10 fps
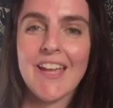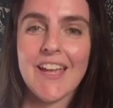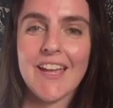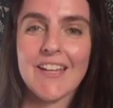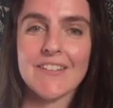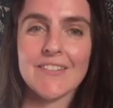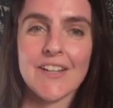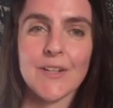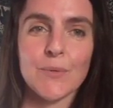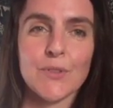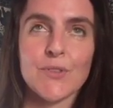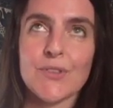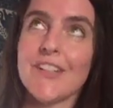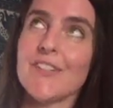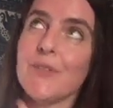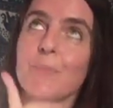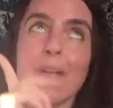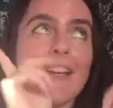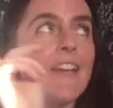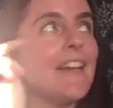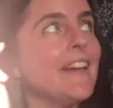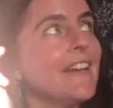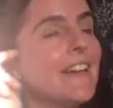and I will try to make a